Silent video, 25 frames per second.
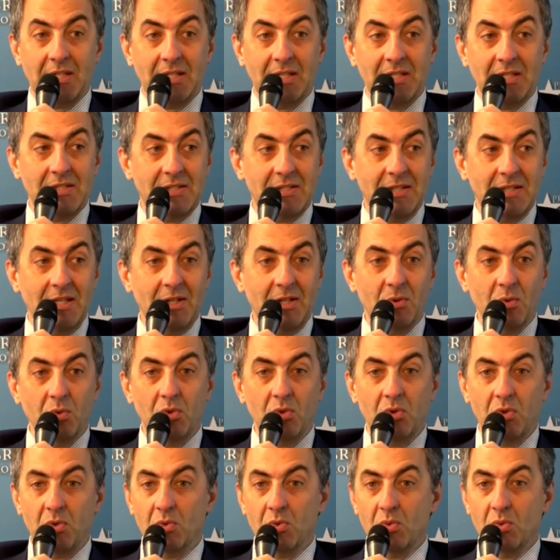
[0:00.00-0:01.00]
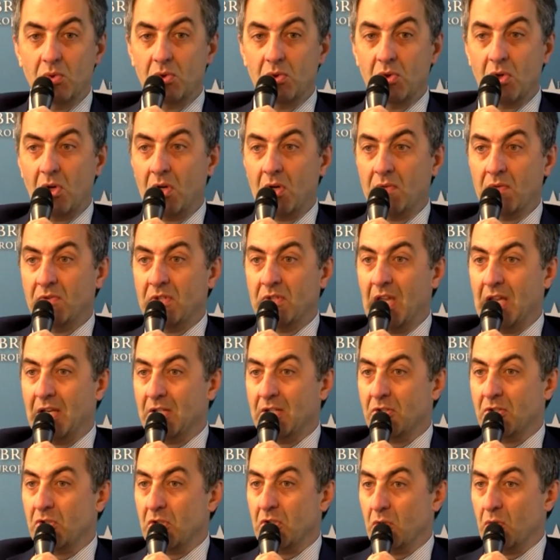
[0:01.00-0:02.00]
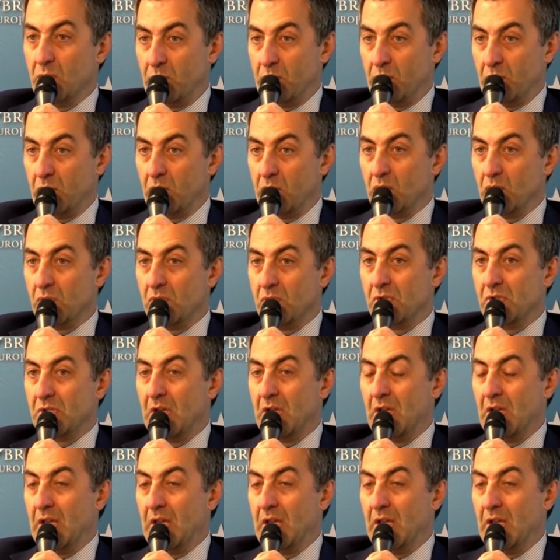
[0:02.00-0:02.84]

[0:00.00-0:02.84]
let's say, good use of the energy you produce.